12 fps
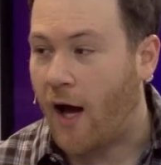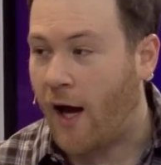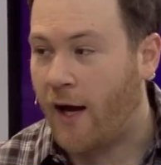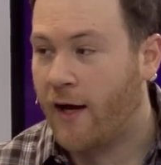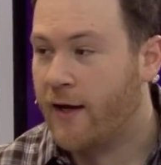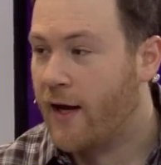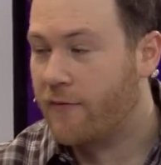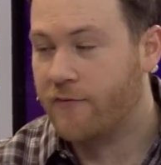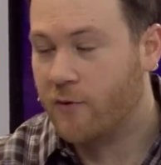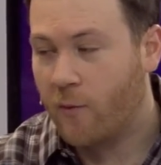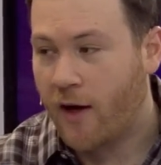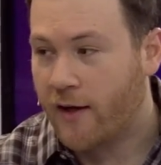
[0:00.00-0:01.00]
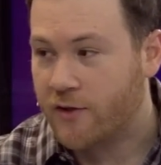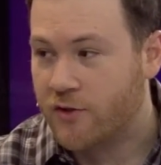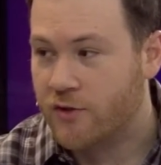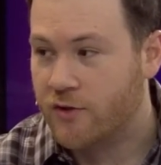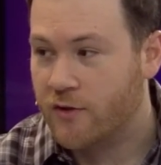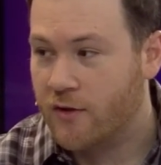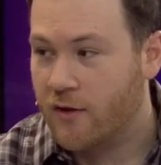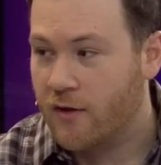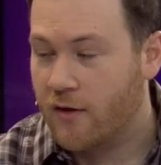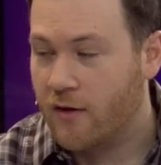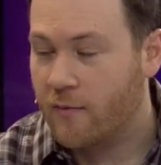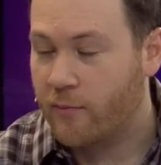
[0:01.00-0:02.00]
I have to watch
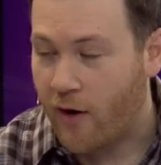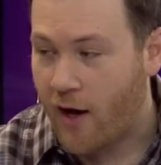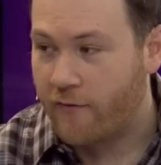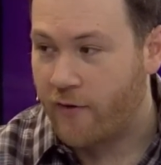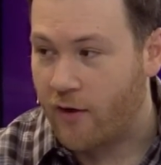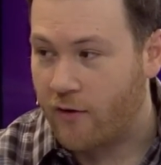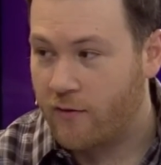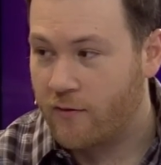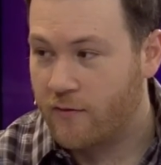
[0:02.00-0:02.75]
Bravo.